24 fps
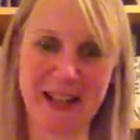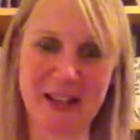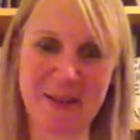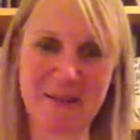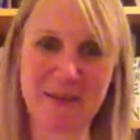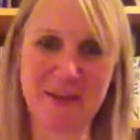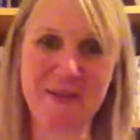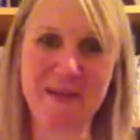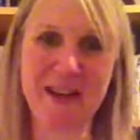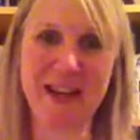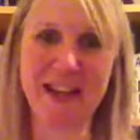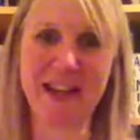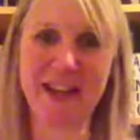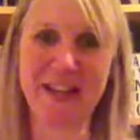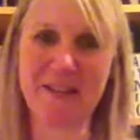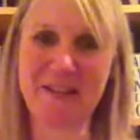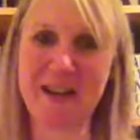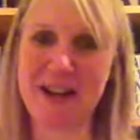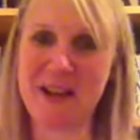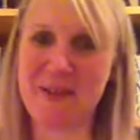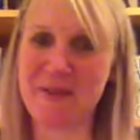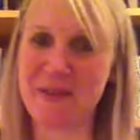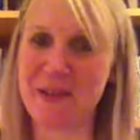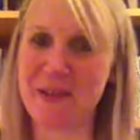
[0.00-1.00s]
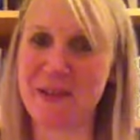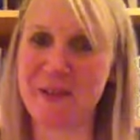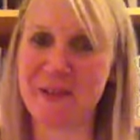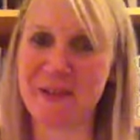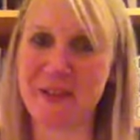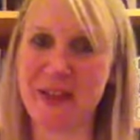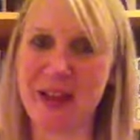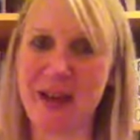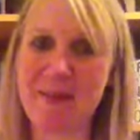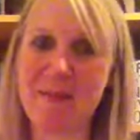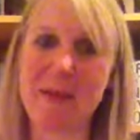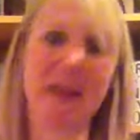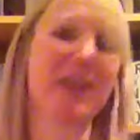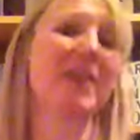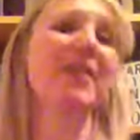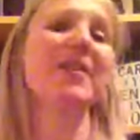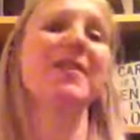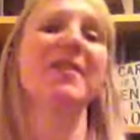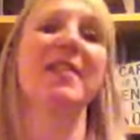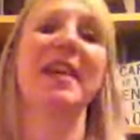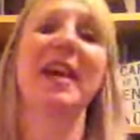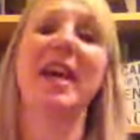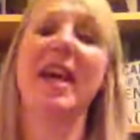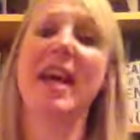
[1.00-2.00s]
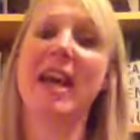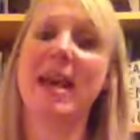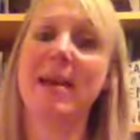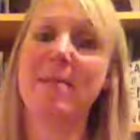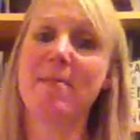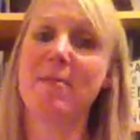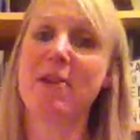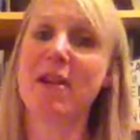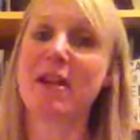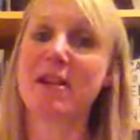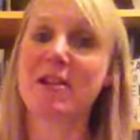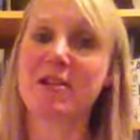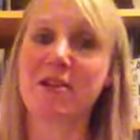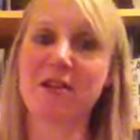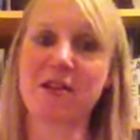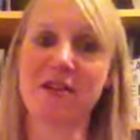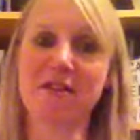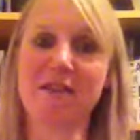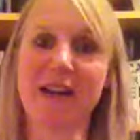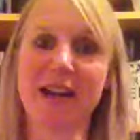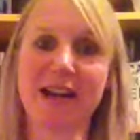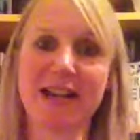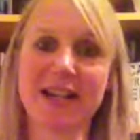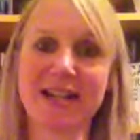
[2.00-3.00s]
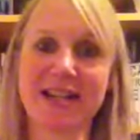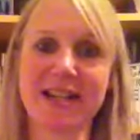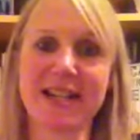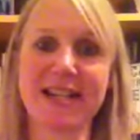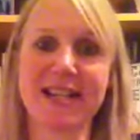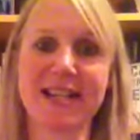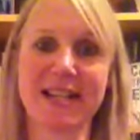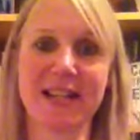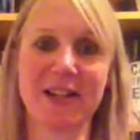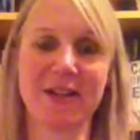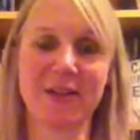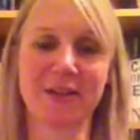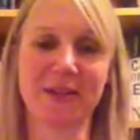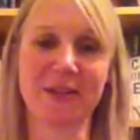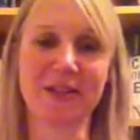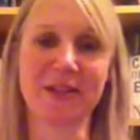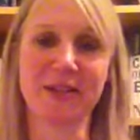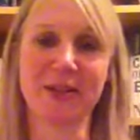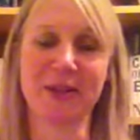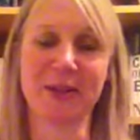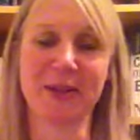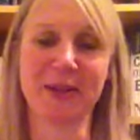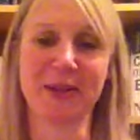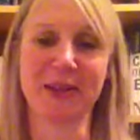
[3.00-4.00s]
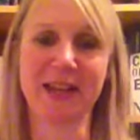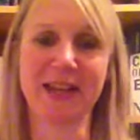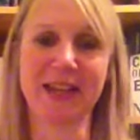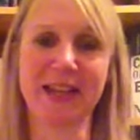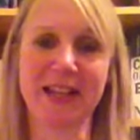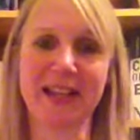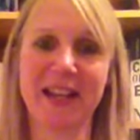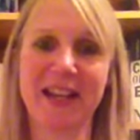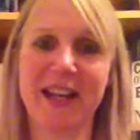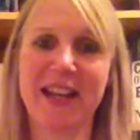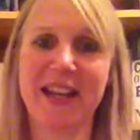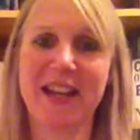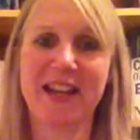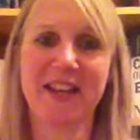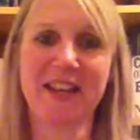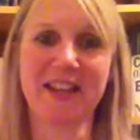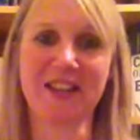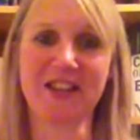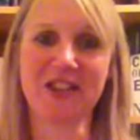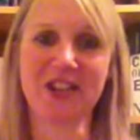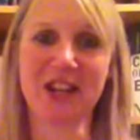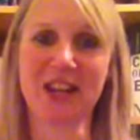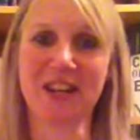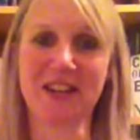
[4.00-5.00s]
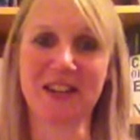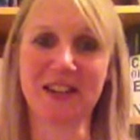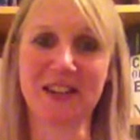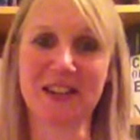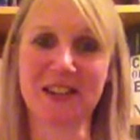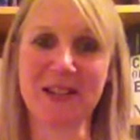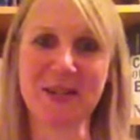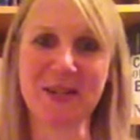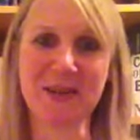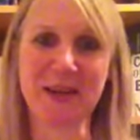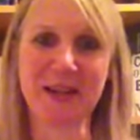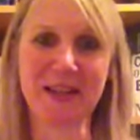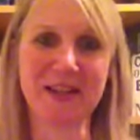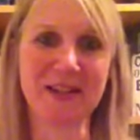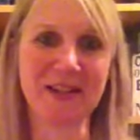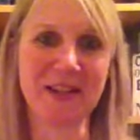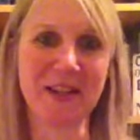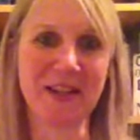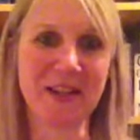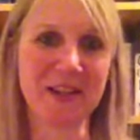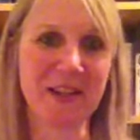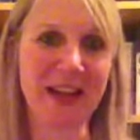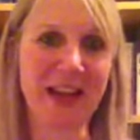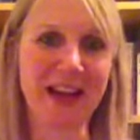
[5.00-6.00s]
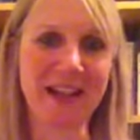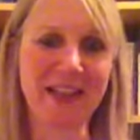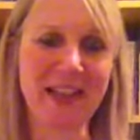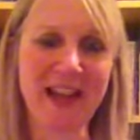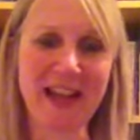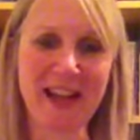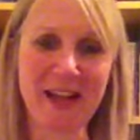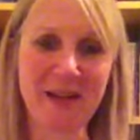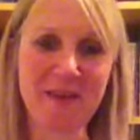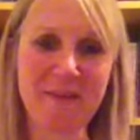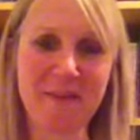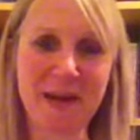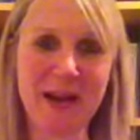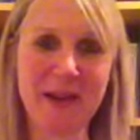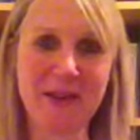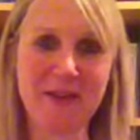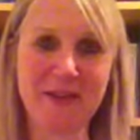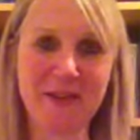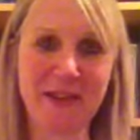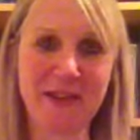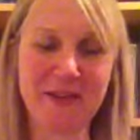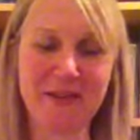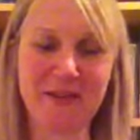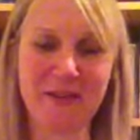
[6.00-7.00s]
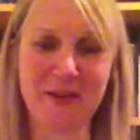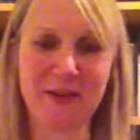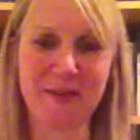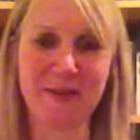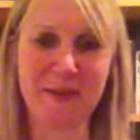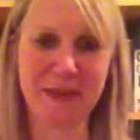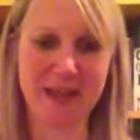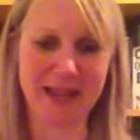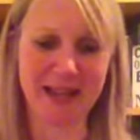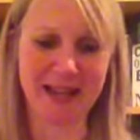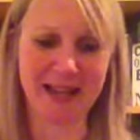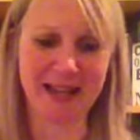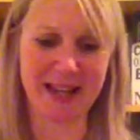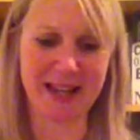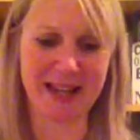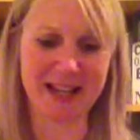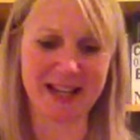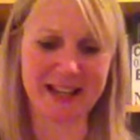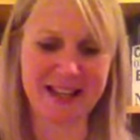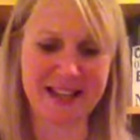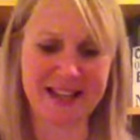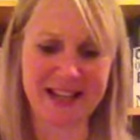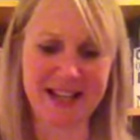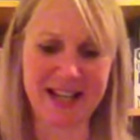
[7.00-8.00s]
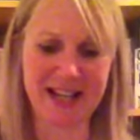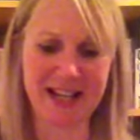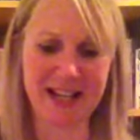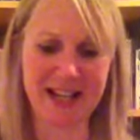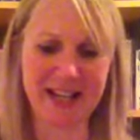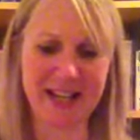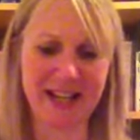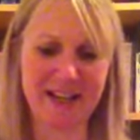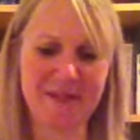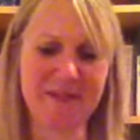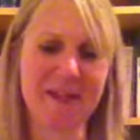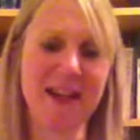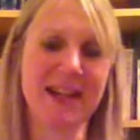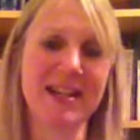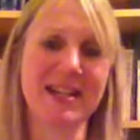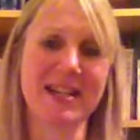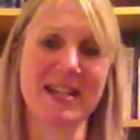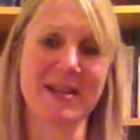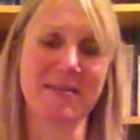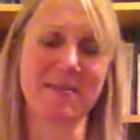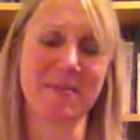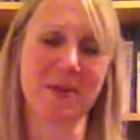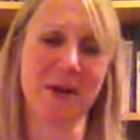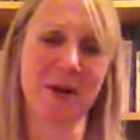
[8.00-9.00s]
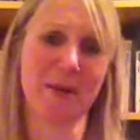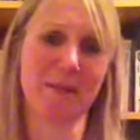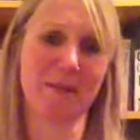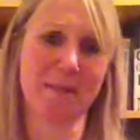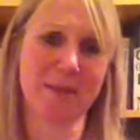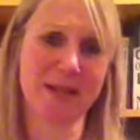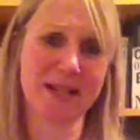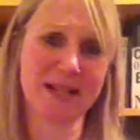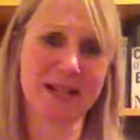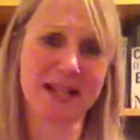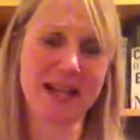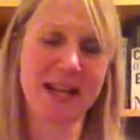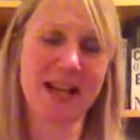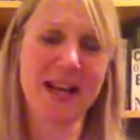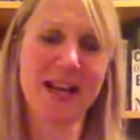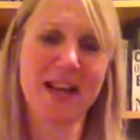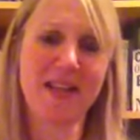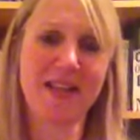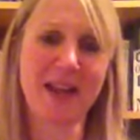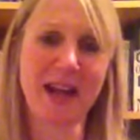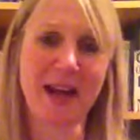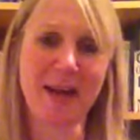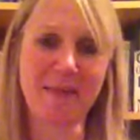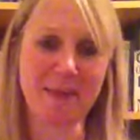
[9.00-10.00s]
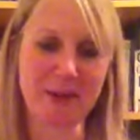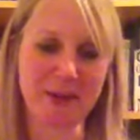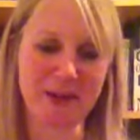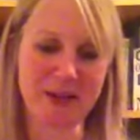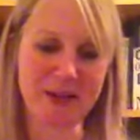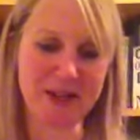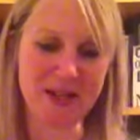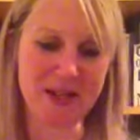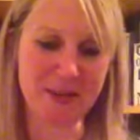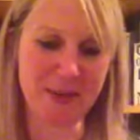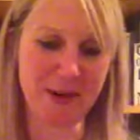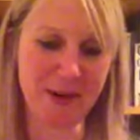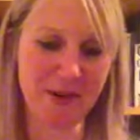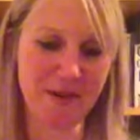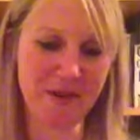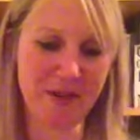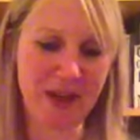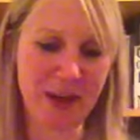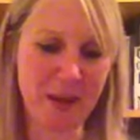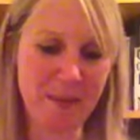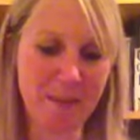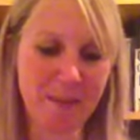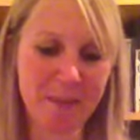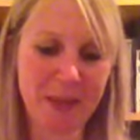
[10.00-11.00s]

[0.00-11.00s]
I'd be really grateful for that, because it brings other writers along to the channel as well, so that they can benefit from the daily writing prompts that I'm going to offer.